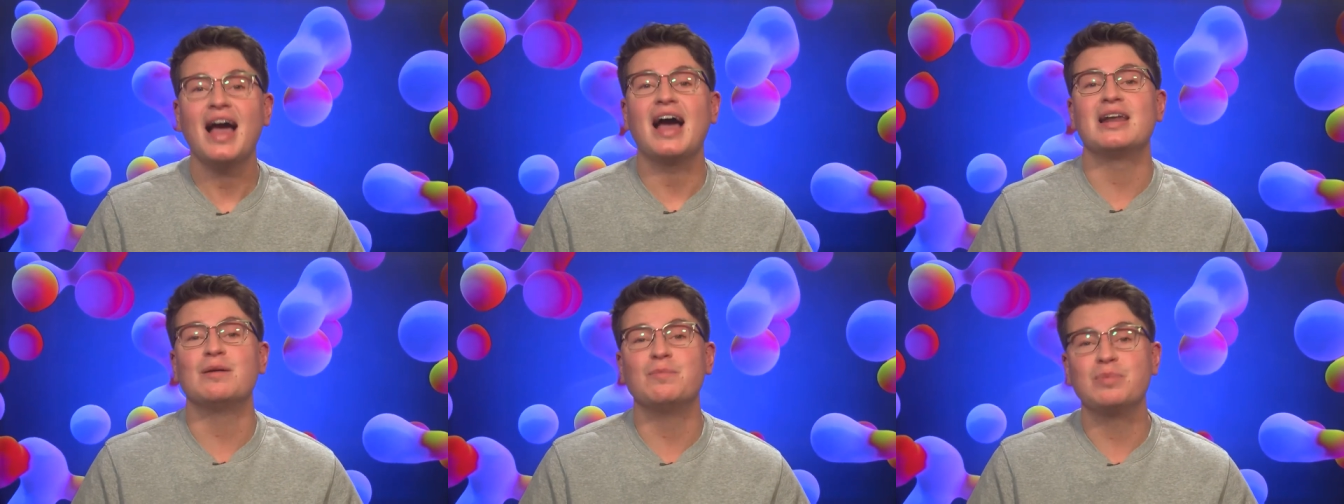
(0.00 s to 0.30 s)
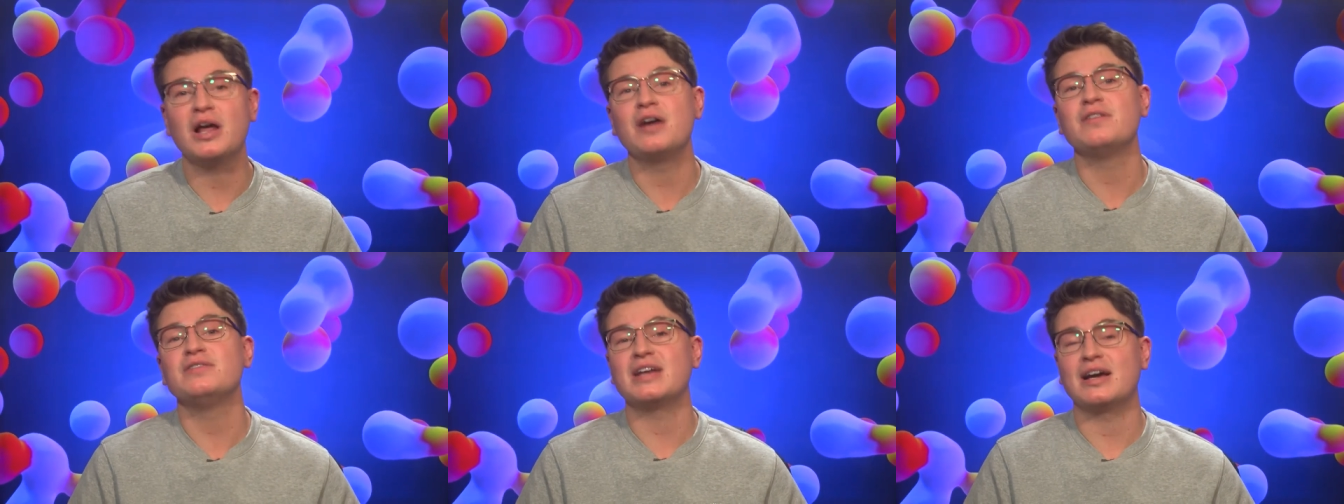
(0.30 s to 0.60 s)
and a
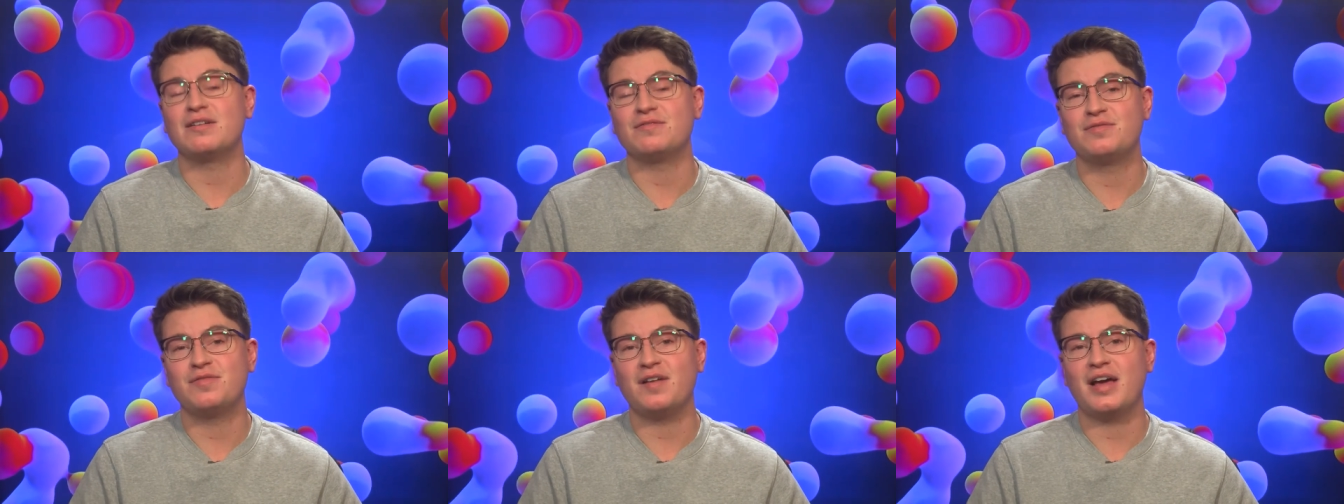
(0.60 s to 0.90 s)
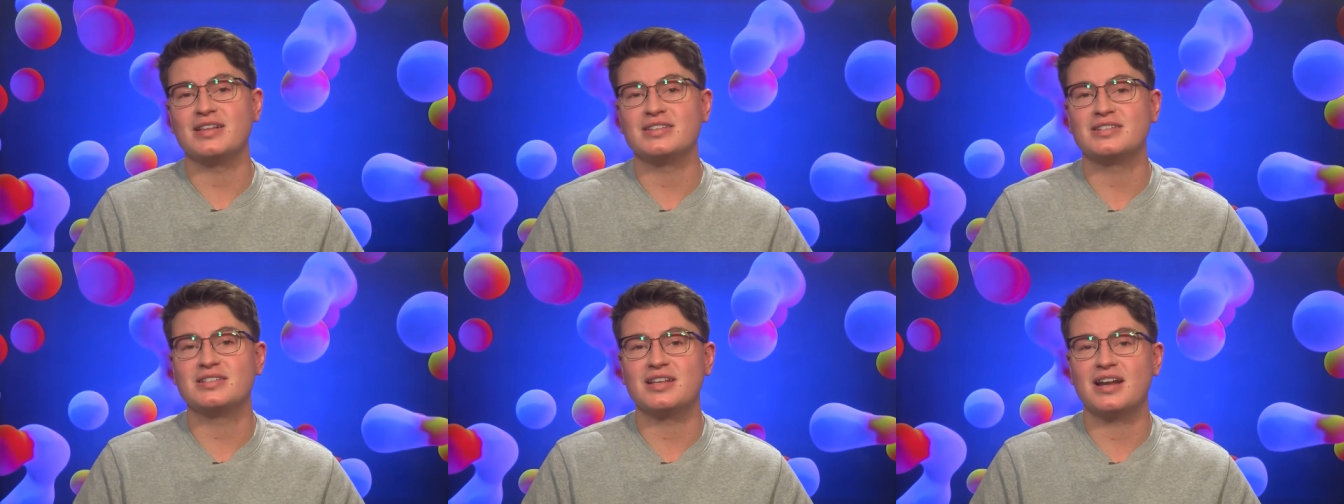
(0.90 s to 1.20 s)
blown down
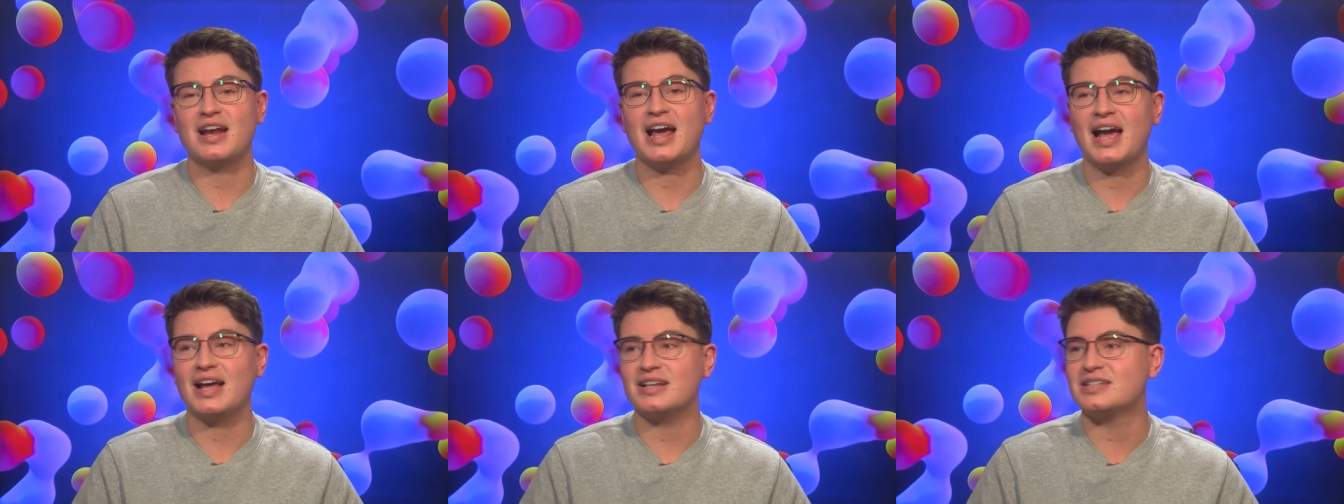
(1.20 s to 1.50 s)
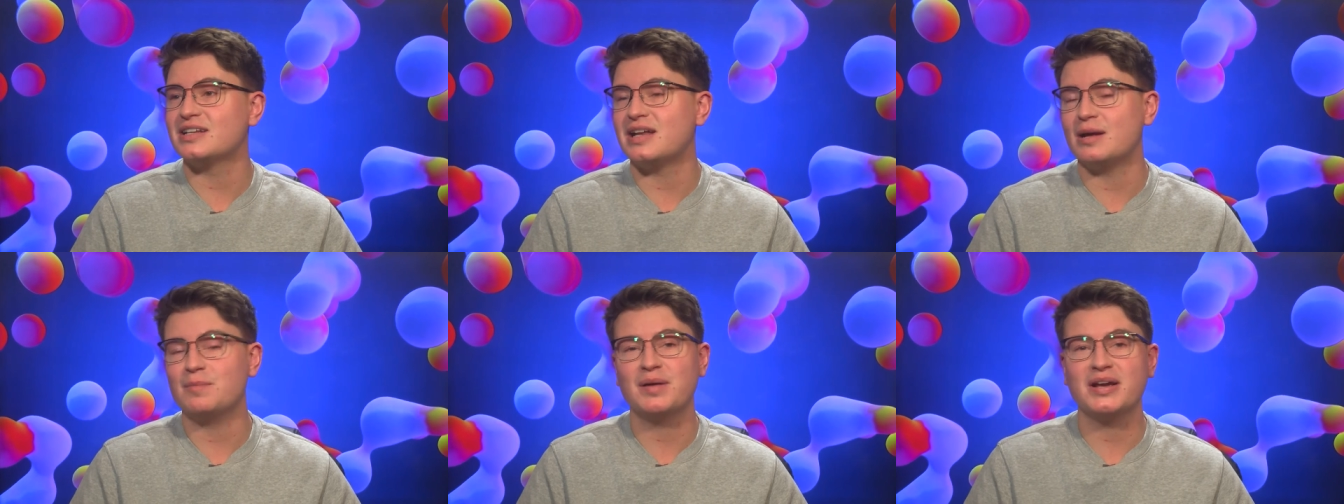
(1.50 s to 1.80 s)
fence that I had
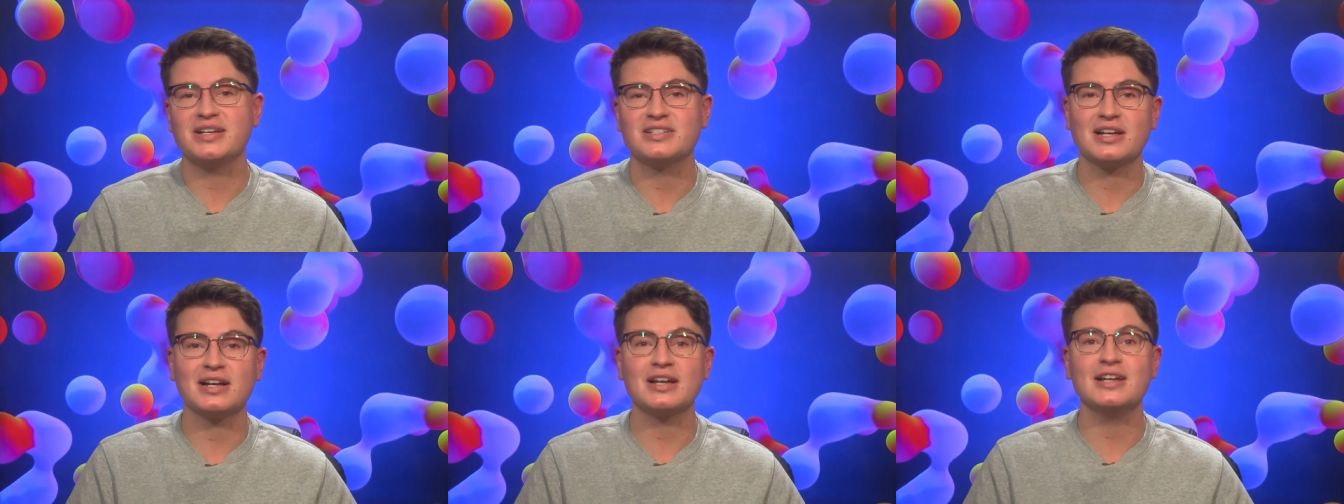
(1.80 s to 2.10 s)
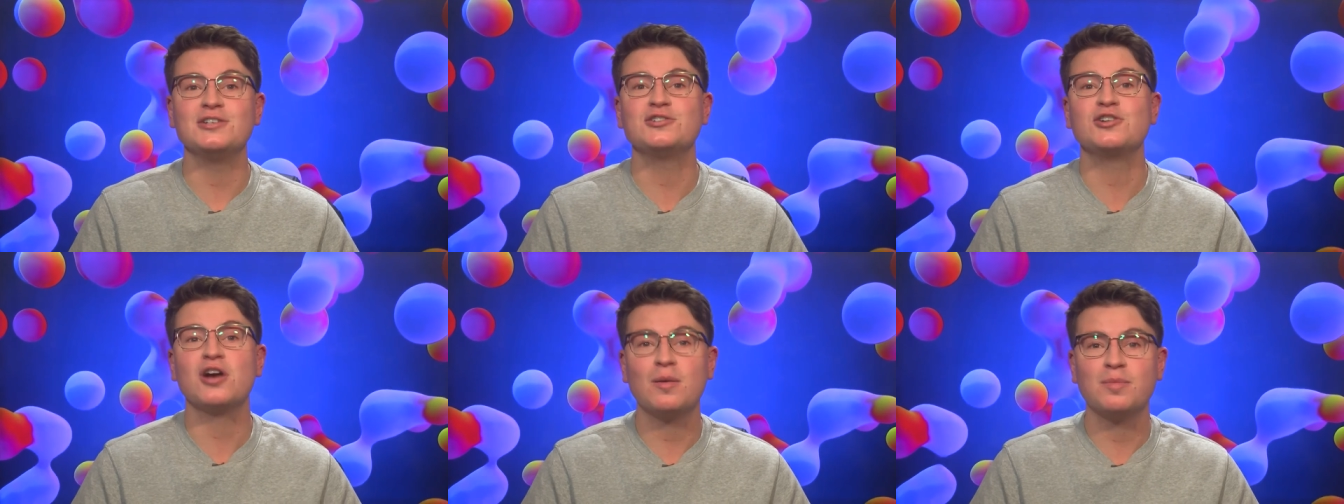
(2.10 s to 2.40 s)
to like
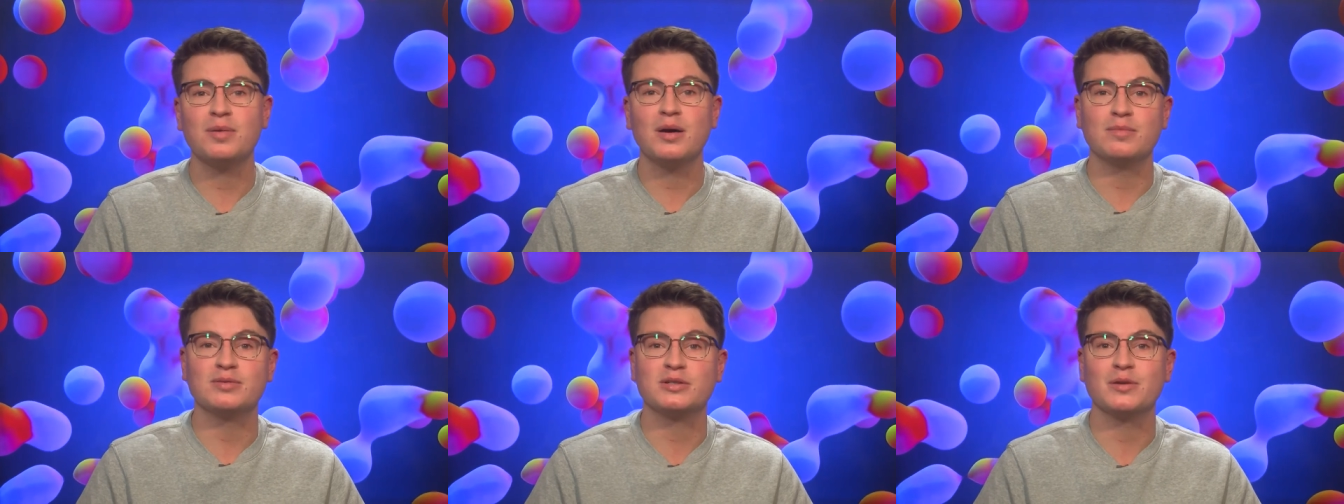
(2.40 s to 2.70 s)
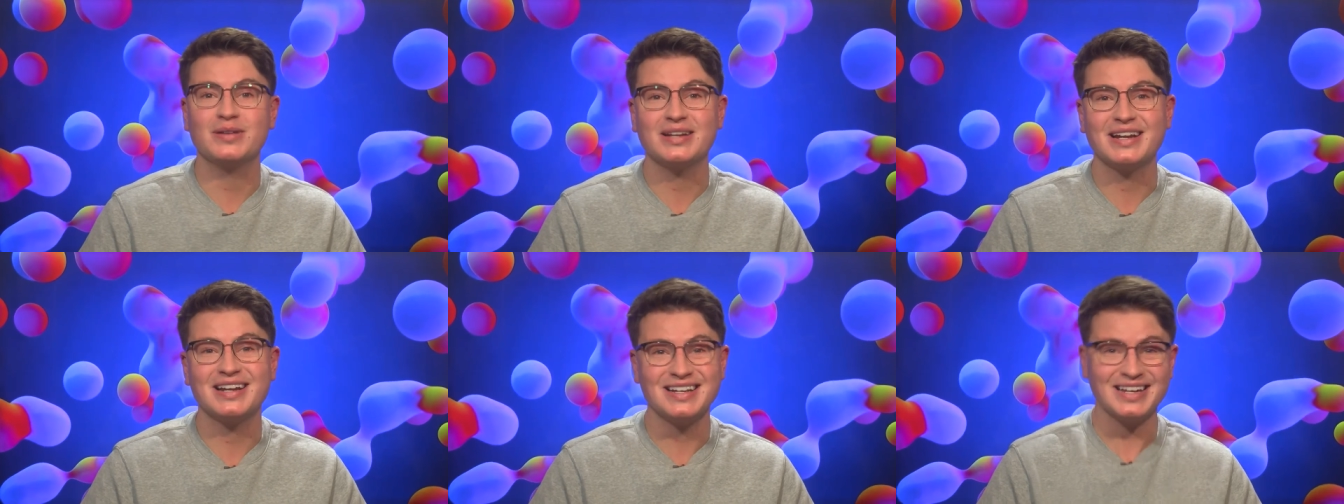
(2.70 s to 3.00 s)
basically chop up so
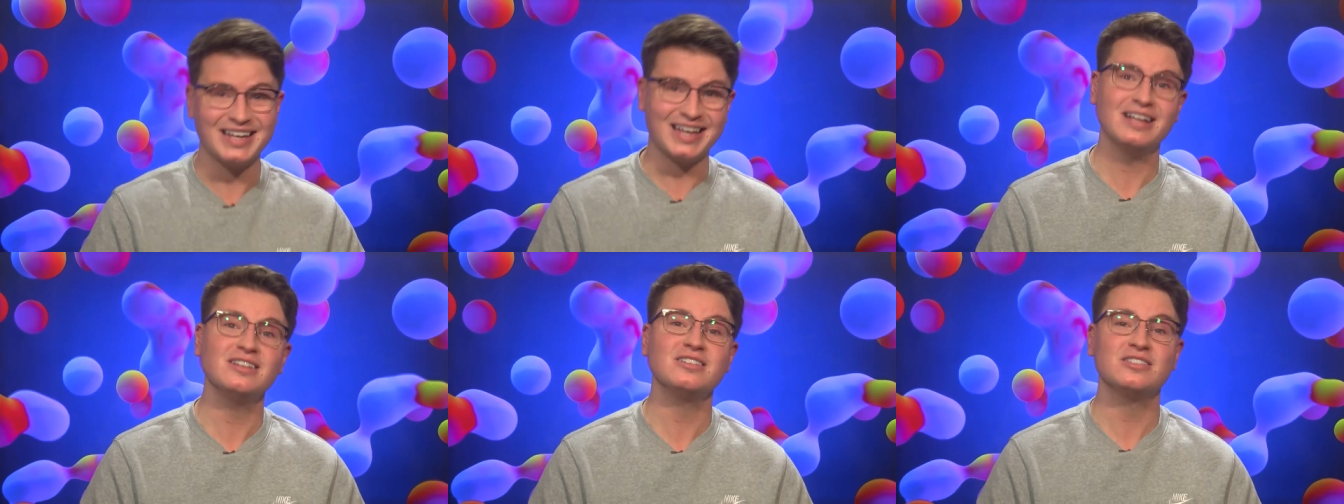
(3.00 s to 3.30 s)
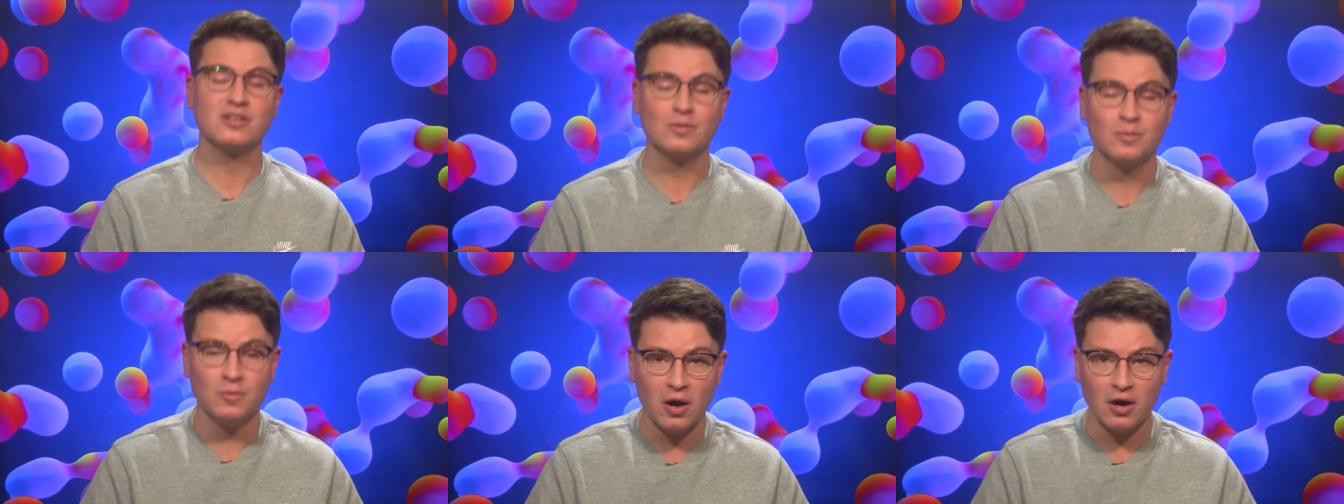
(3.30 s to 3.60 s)
it didn't kill
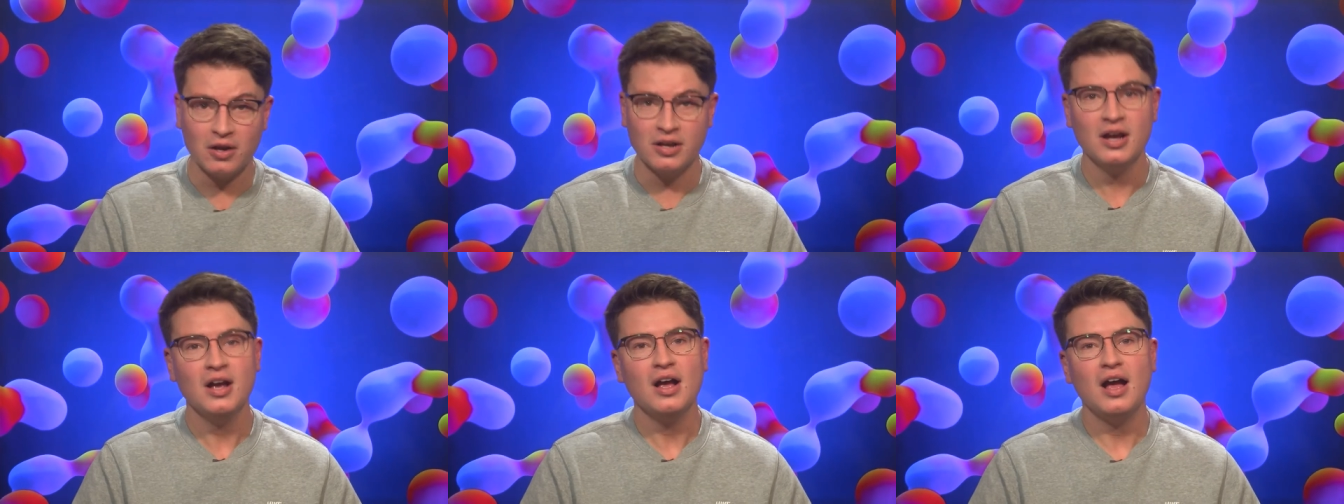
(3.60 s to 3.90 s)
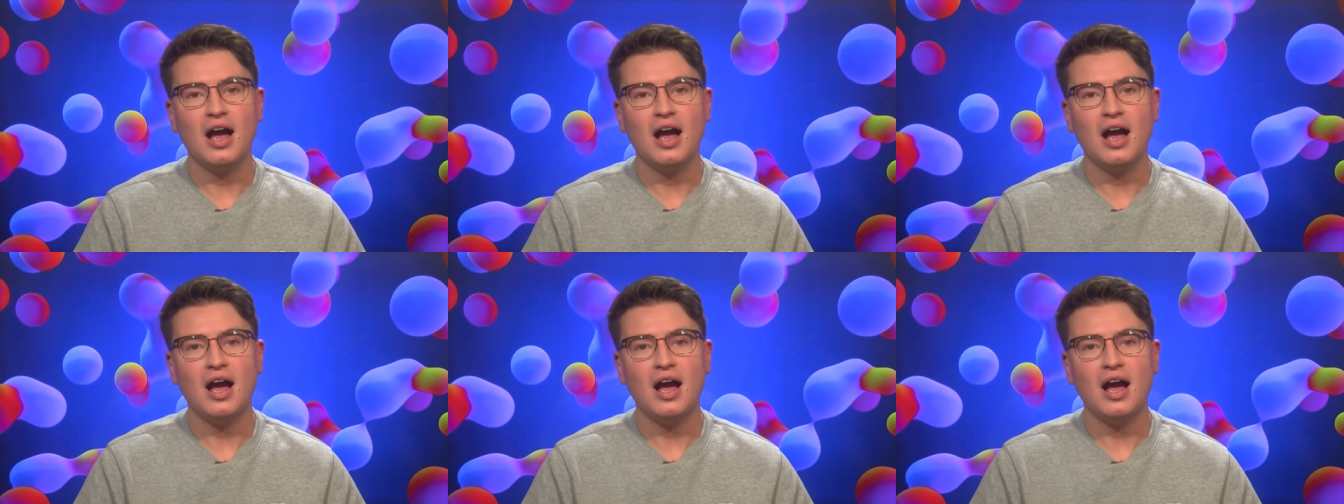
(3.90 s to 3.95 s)
someone.